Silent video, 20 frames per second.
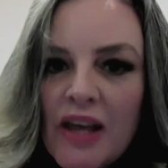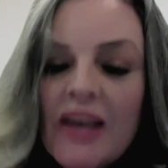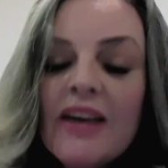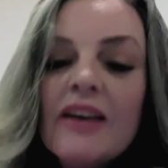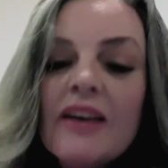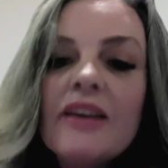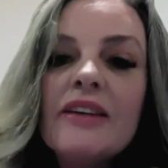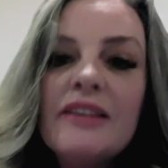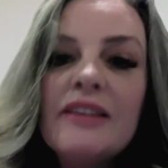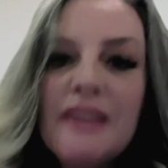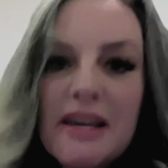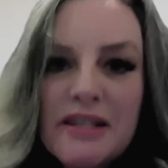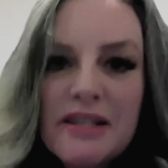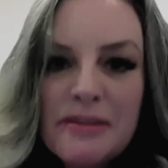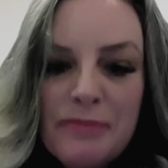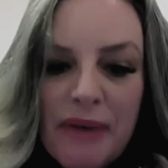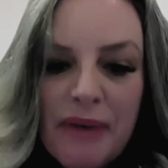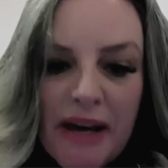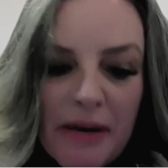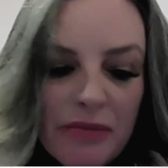Yes,
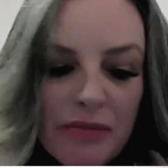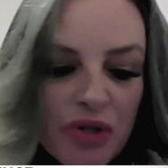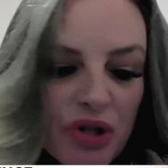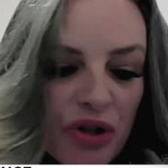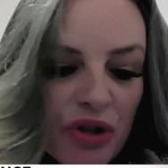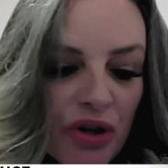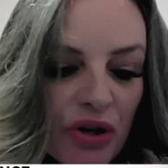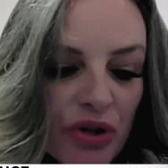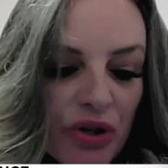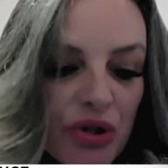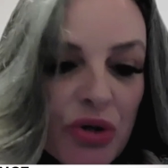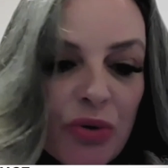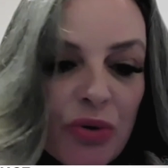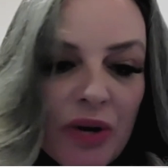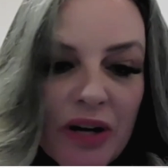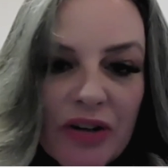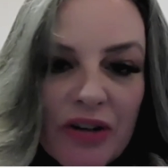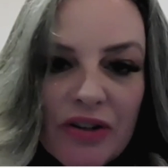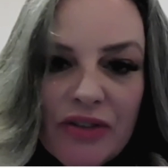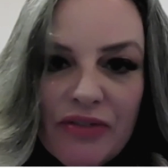ma'am. So there are
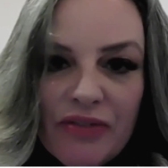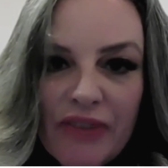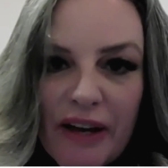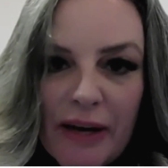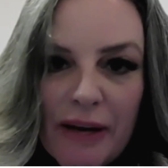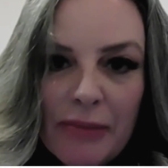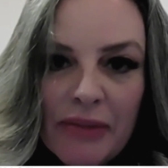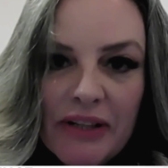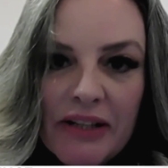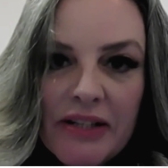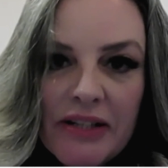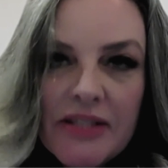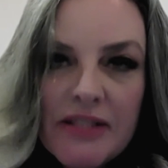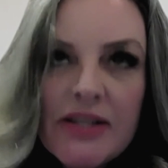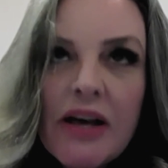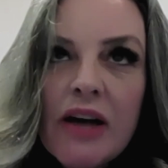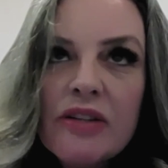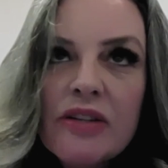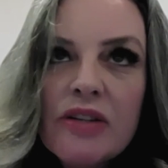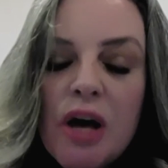200 families
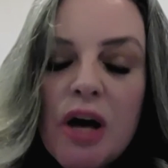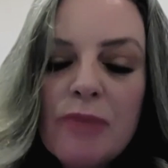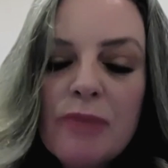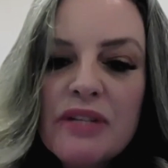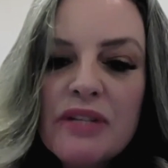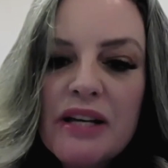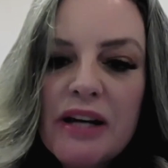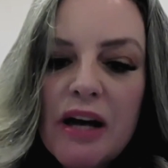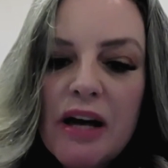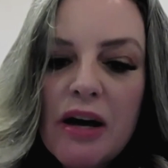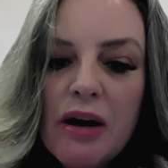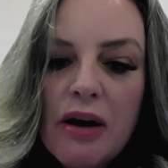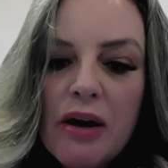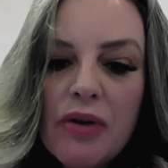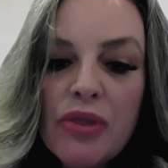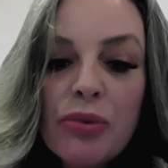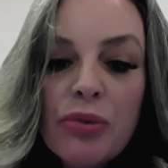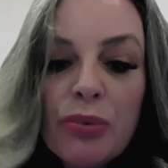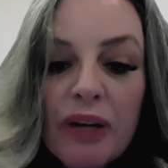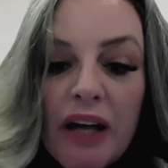adopting
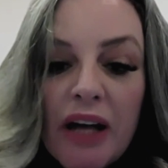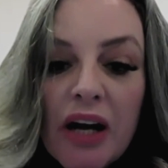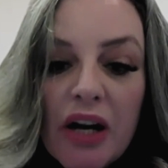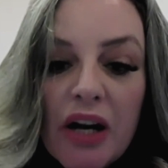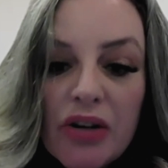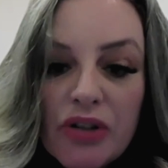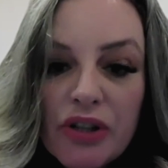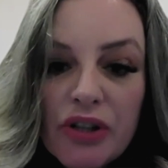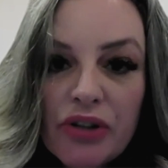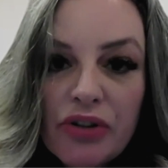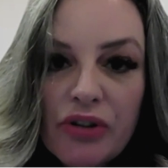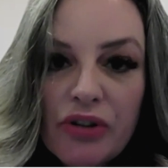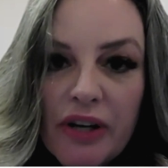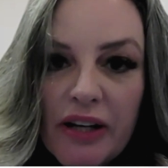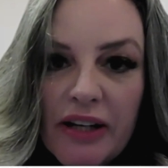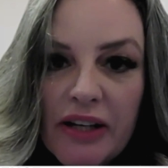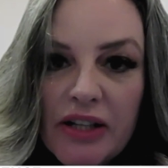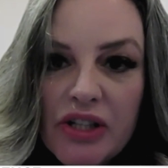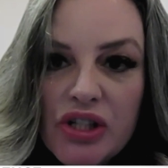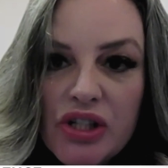uh, 300
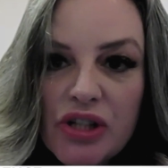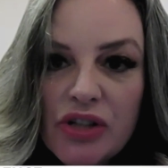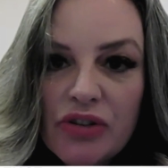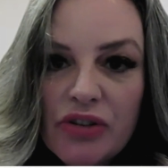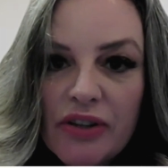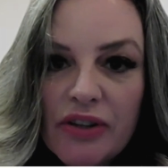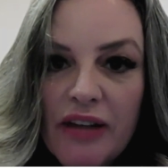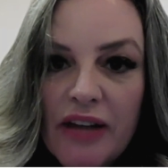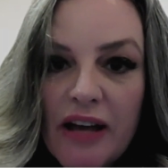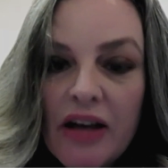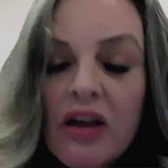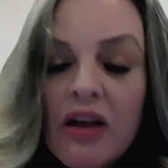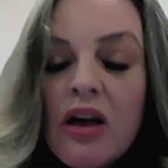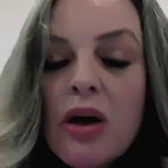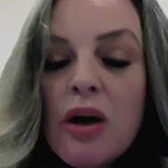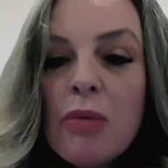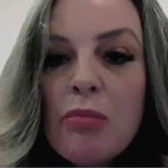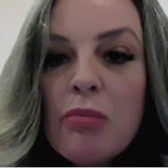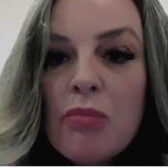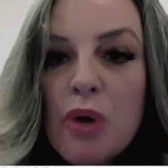Ukrainian children that
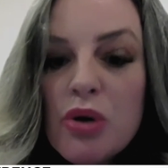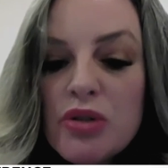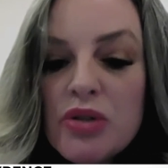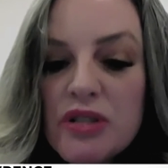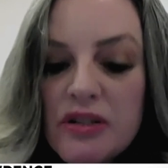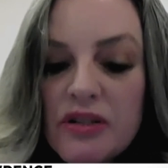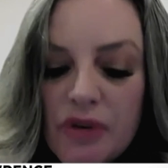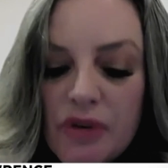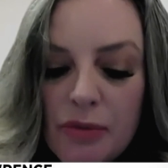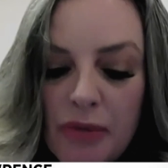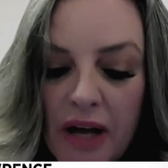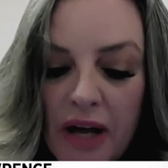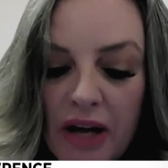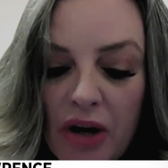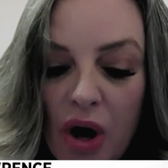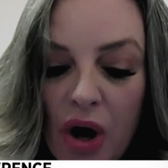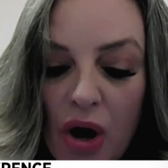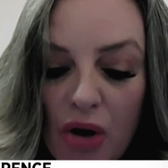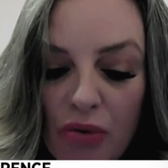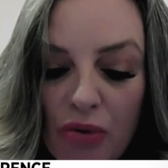most of them had
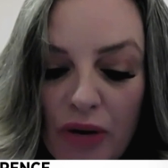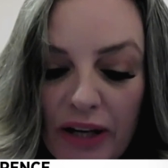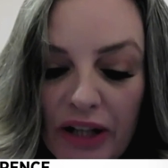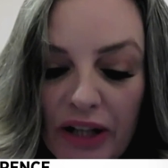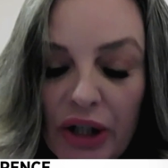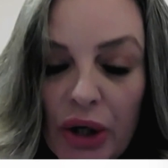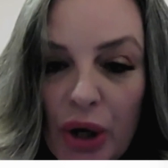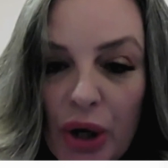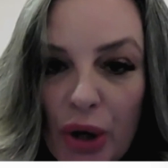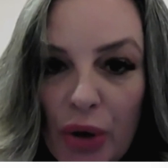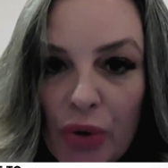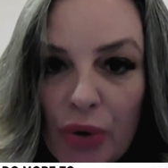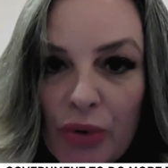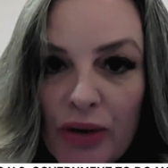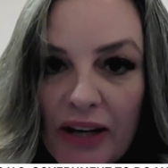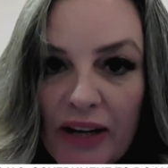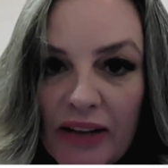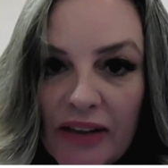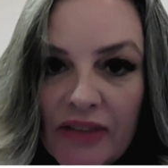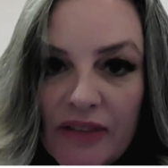already known
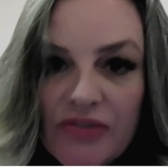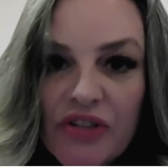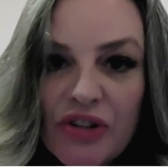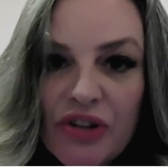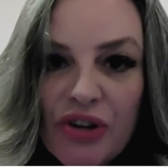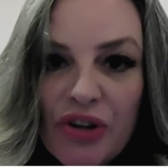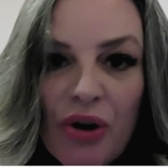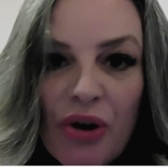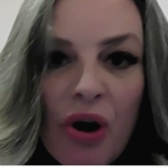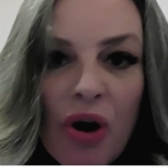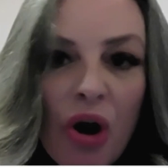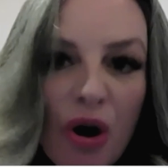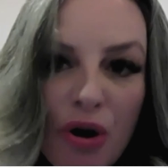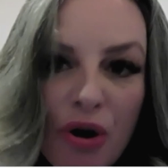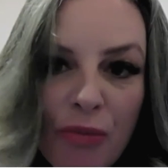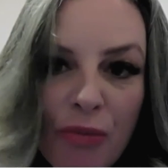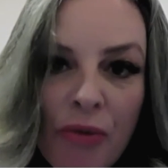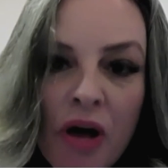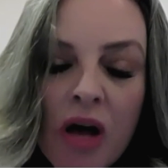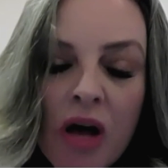and lived in their
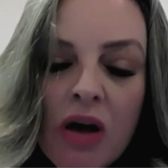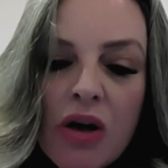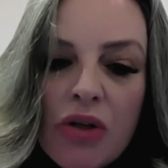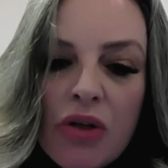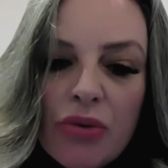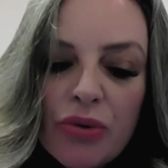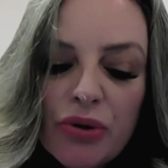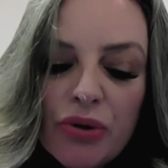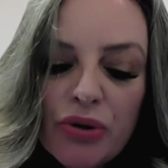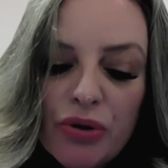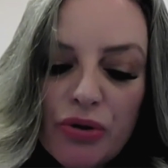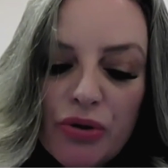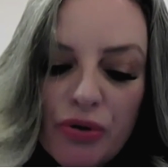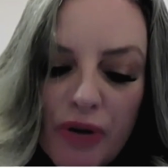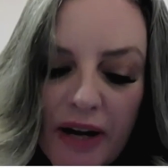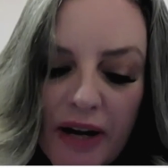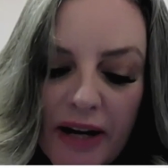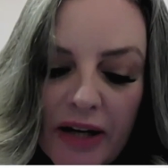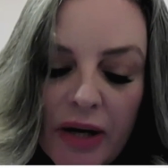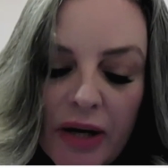home through
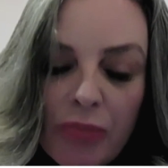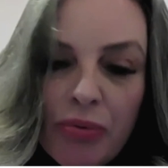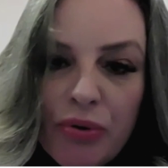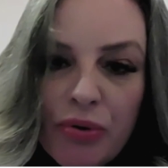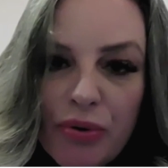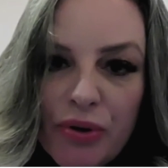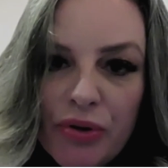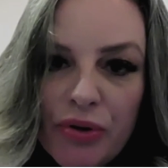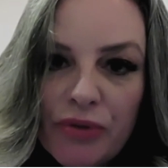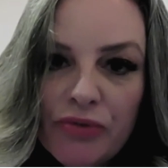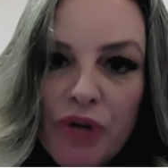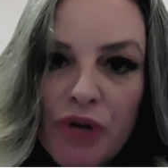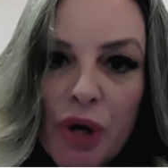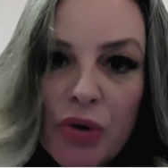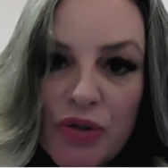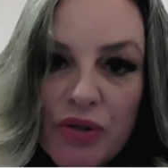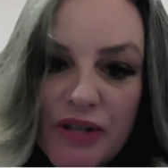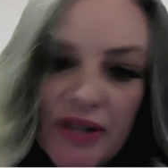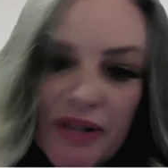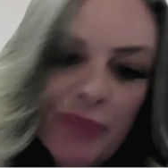Ukraine approved
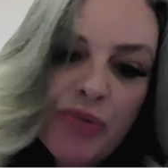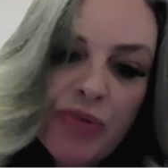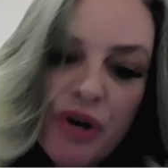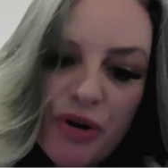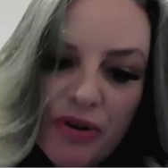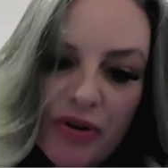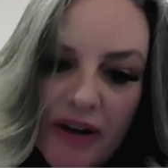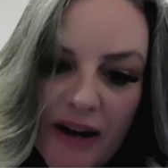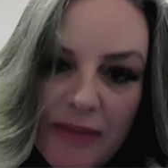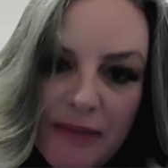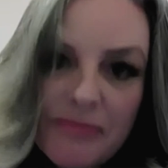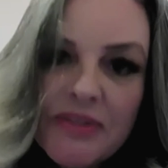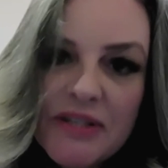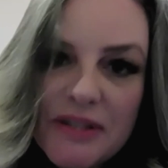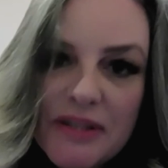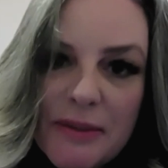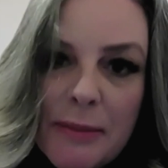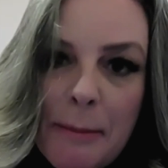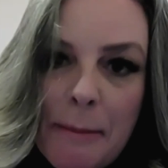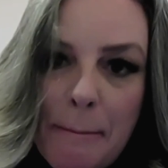hosting
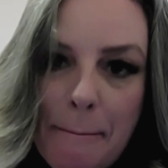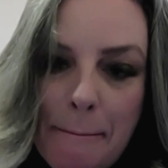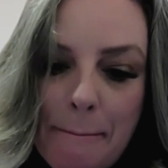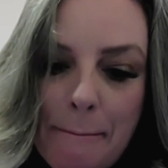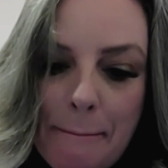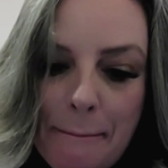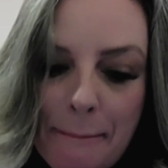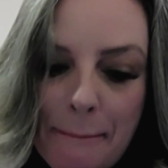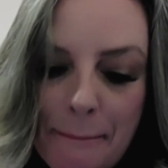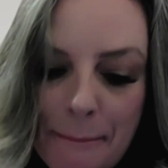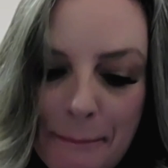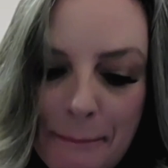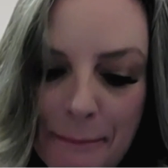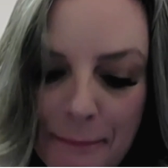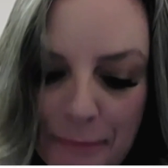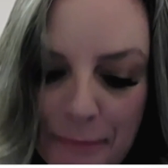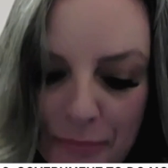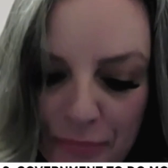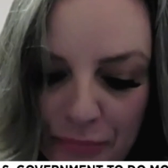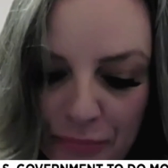programs. Wow.
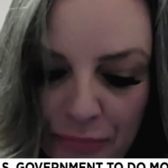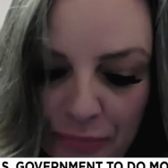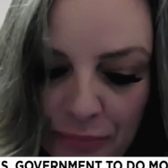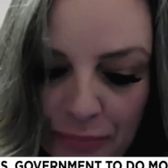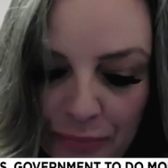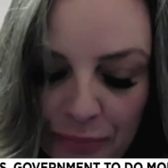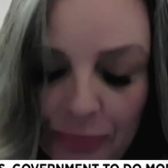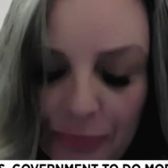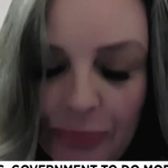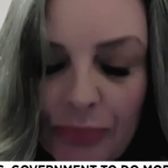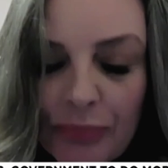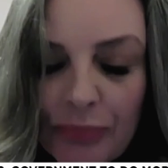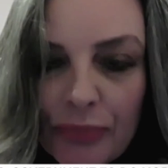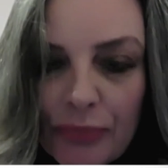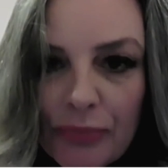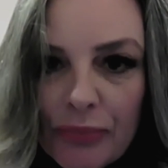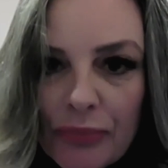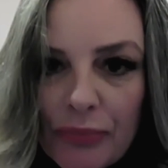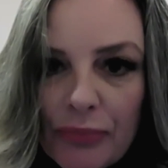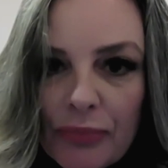So
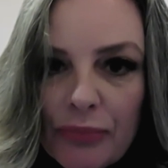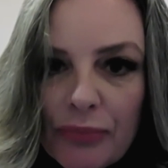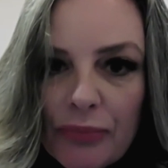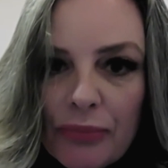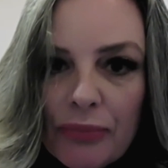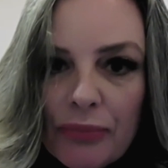you say